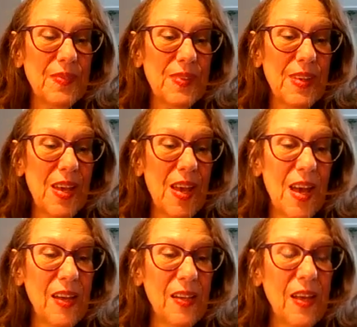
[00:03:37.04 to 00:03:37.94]
Yeah.
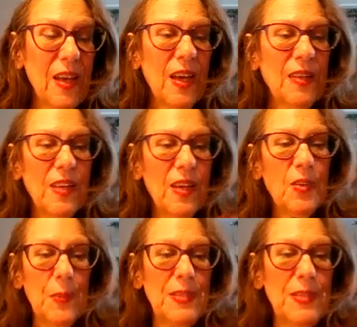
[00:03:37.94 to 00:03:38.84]
And the
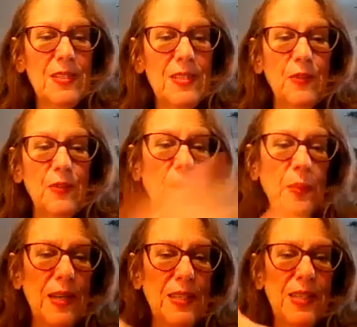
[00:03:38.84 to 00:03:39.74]
other pieces, if you don't
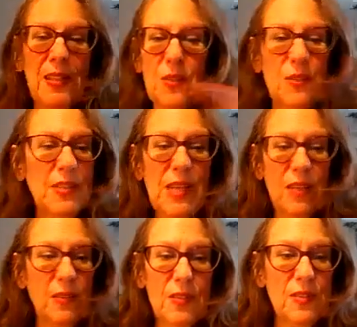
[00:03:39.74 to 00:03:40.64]
mind, take those
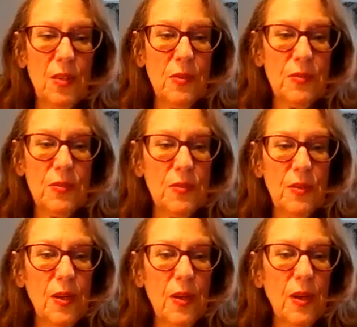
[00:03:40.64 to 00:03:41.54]
down, as those
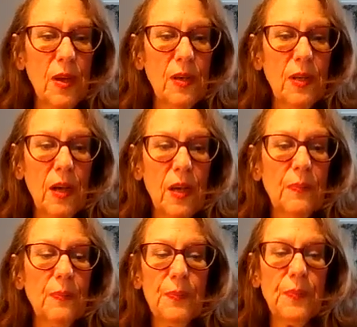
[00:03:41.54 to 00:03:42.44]
are not
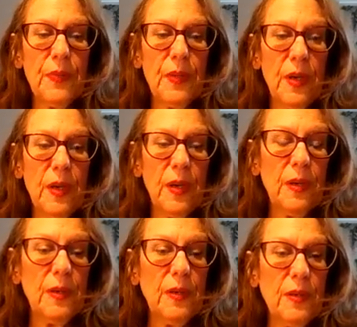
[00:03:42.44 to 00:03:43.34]

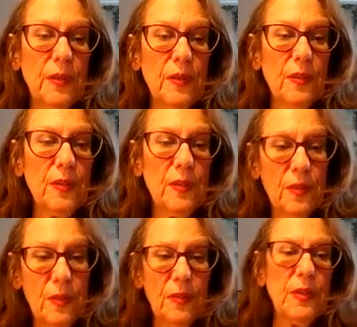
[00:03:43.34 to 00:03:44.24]

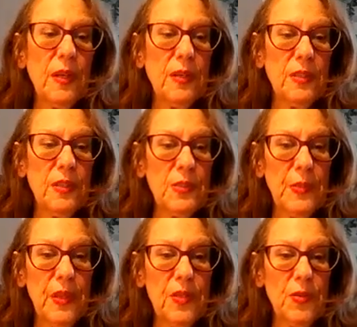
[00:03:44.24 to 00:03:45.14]
at this
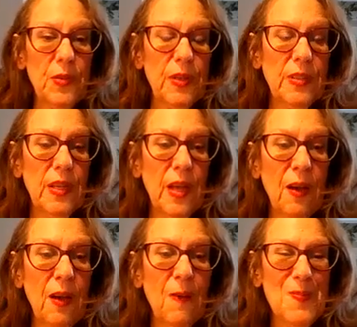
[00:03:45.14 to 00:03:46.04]
place right
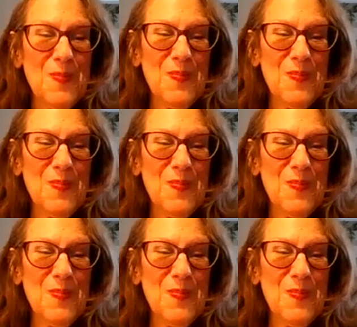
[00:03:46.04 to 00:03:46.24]
now.